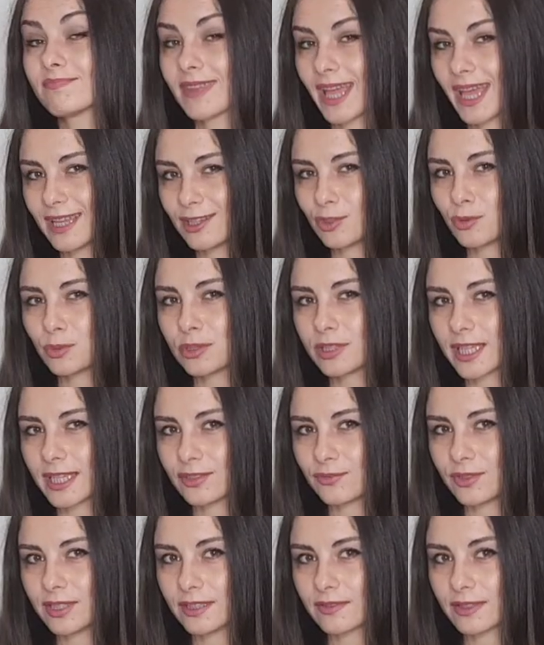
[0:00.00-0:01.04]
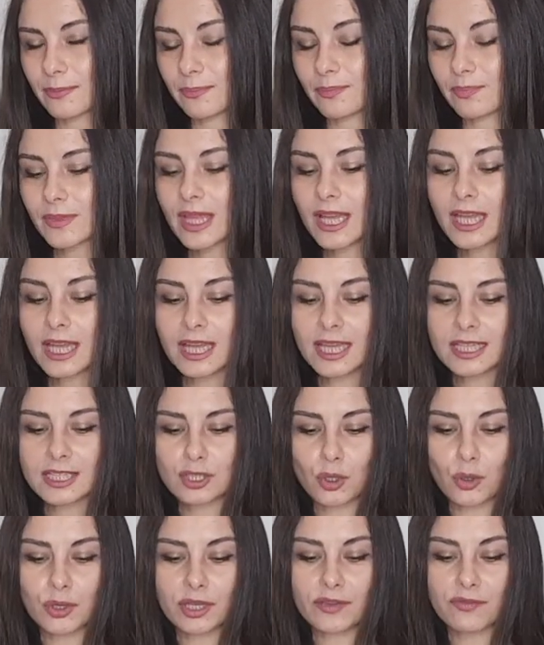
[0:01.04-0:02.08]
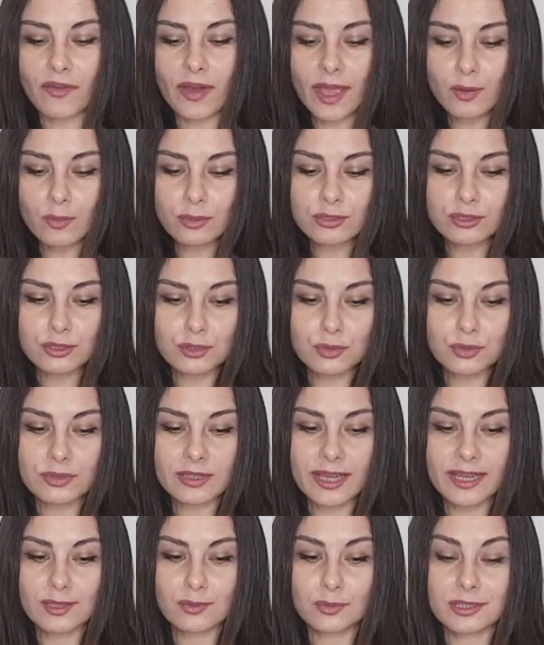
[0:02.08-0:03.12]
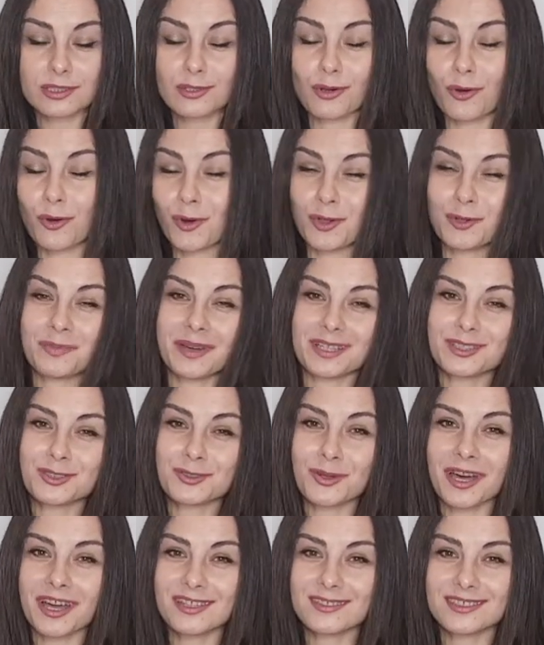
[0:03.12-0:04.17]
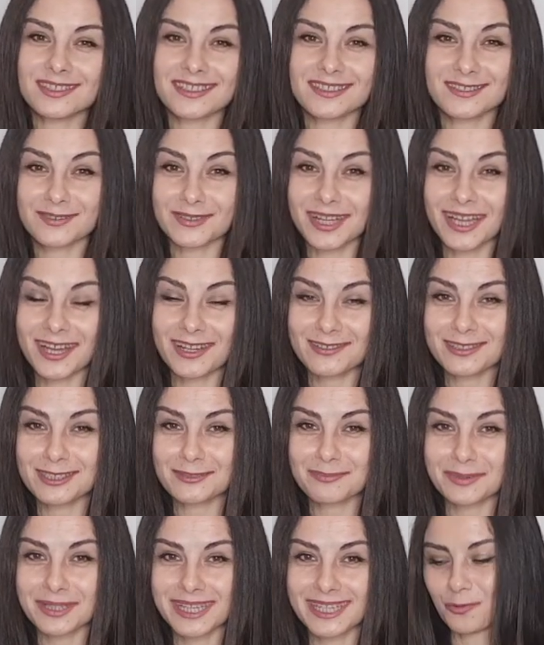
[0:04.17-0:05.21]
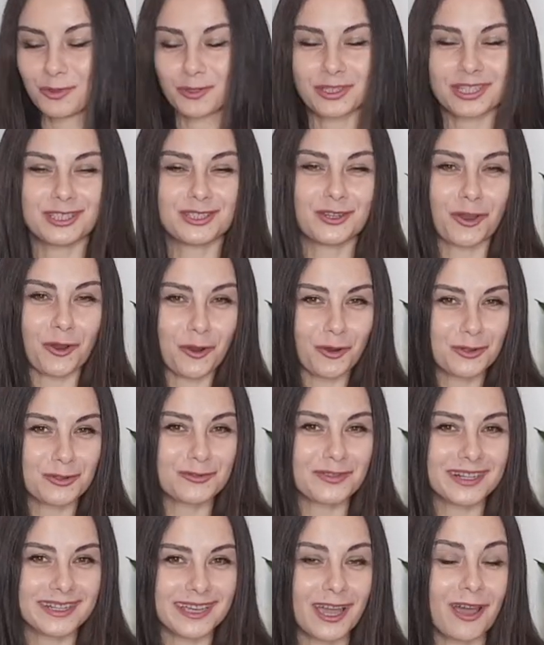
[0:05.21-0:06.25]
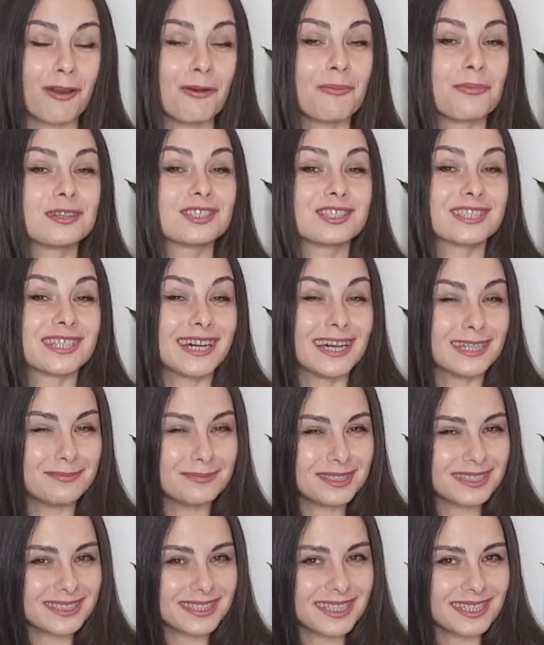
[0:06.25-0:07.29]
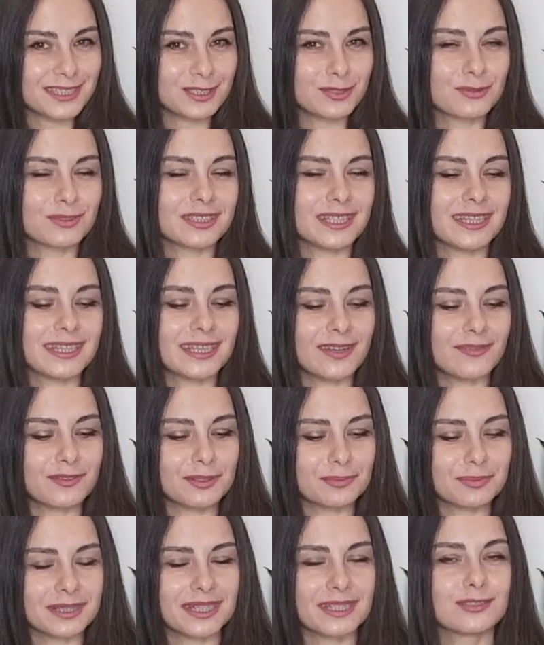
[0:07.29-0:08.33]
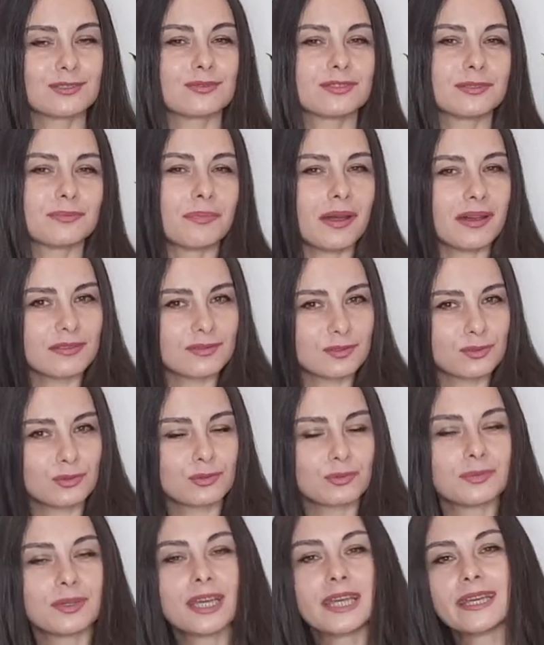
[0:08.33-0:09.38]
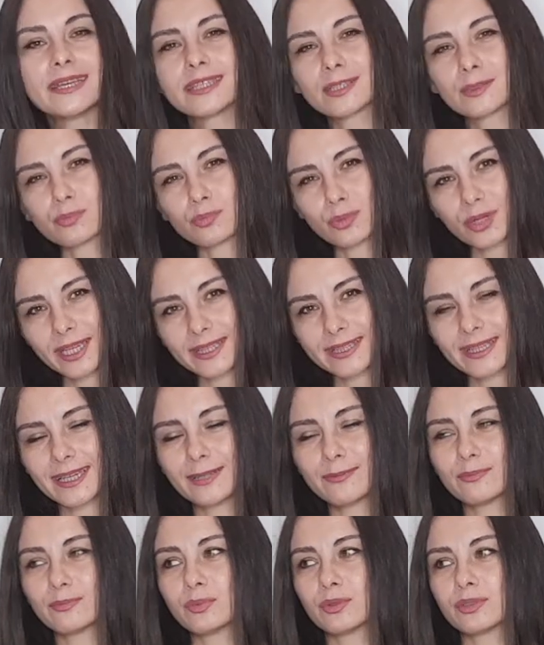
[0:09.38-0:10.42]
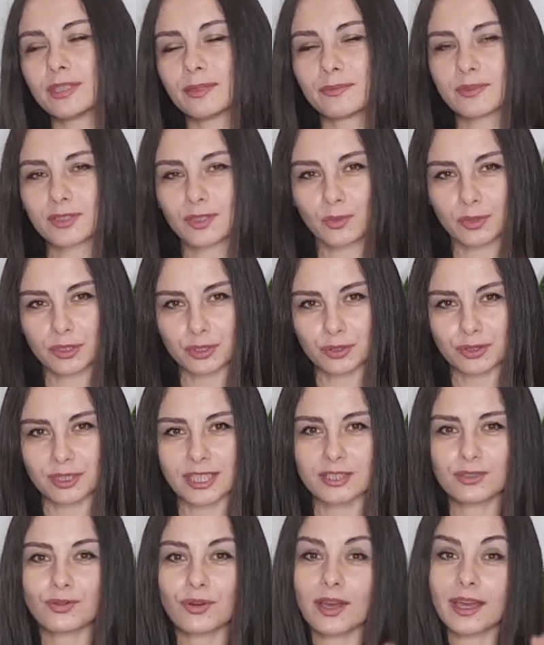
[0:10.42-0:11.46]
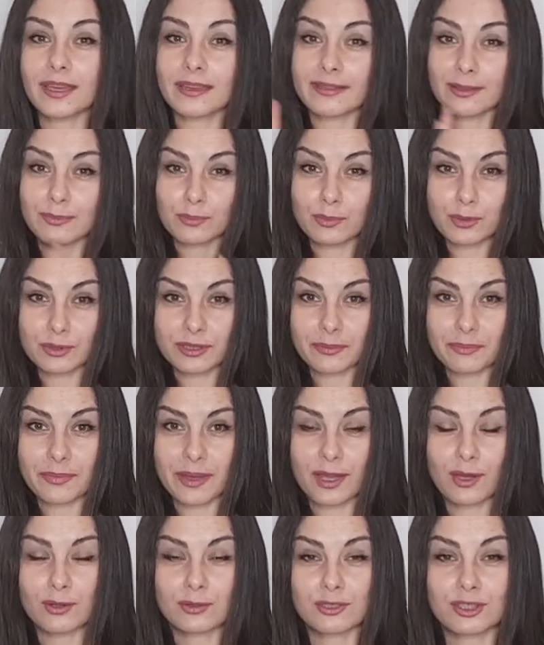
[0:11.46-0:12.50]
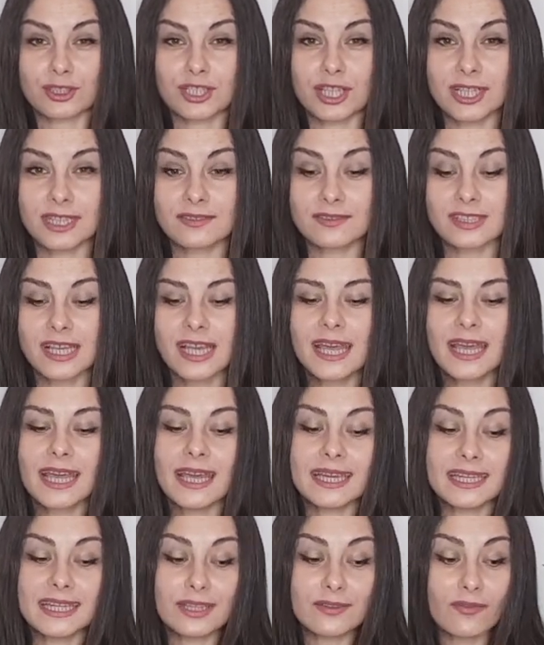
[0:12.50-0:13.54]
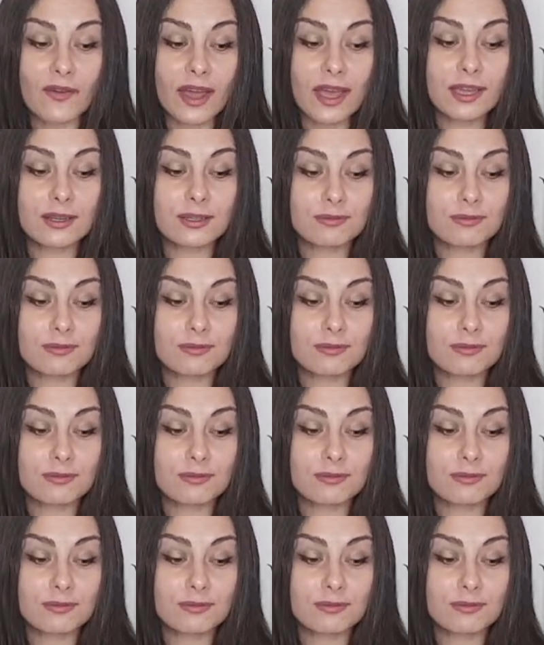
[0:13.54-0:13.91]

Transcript: and you will get rid of them. So if I would do that with all my 200 and 300 plants, you can know already how much time it takes to take every plant to the bathroom, spray them, put them somewhere to get dry and then put them back on the shelves. And if I